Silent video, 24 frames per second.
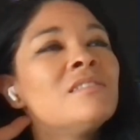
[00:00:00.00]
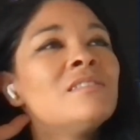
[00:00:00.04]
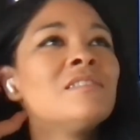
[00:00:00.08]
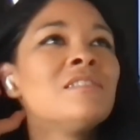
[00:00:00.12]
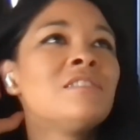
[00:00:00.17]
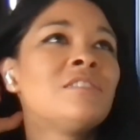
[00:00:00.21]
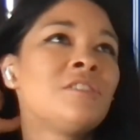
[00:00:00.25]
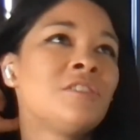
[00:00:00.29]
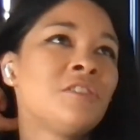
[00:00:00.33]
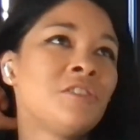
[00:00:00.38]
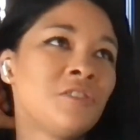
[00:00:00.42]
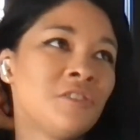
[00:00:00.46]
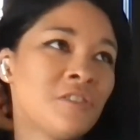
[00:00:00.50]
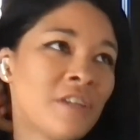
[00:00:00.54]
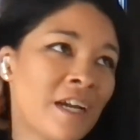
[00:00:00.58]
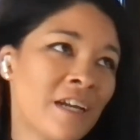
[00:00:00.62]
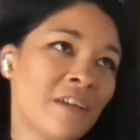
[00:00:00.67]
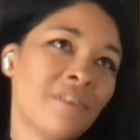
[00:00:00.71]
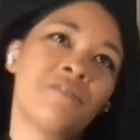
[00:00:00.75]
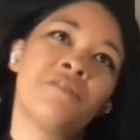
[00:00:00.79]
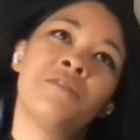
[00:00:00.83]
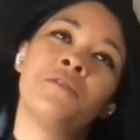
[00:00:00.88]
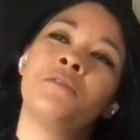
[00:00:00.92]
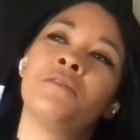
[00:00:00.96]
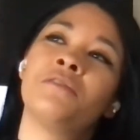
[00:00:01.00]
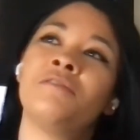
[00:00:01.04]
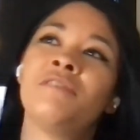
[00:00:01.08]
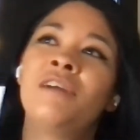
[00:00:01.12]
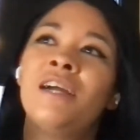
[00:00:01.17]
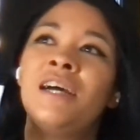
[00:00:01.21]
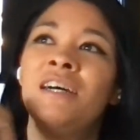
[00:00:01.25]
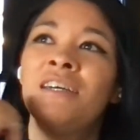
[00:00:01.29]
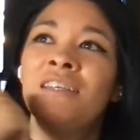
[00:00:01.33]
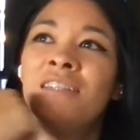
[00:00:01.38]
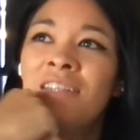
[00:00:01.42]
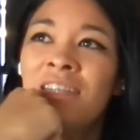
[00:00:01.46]
straightforward
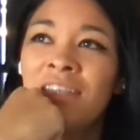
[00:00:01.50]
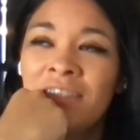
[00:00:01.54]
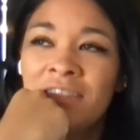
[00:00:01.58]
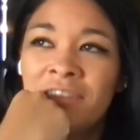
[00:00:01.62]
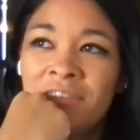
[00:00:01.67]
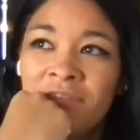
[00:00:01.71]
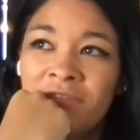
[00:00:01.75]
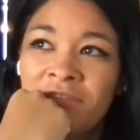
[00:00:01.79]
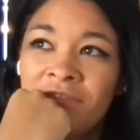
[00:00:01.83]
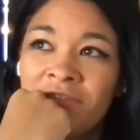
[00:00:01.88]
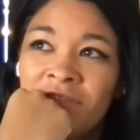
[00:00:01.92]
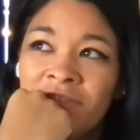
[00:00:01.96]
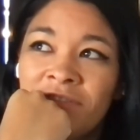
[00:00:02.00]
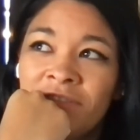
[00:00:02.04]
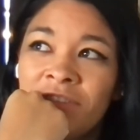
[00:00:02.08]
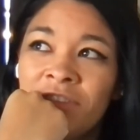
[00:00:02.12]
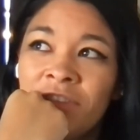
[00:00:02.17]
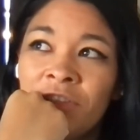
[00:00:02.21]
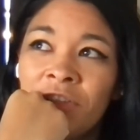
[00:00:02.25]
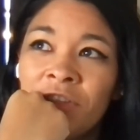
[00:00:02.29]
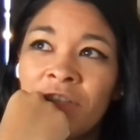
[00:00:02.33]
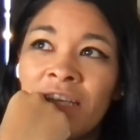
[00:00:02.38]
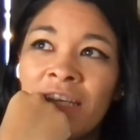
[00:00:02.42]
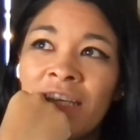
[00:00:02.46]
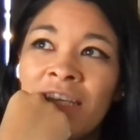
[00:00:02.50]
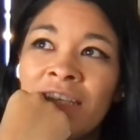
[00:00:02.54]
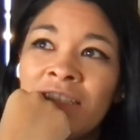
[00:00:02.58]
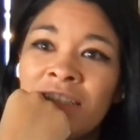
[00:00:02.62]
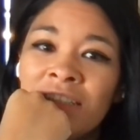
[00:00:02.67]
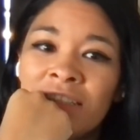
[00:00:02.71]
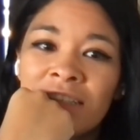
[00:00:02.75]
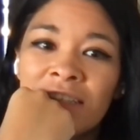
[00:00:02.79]
route out of uni,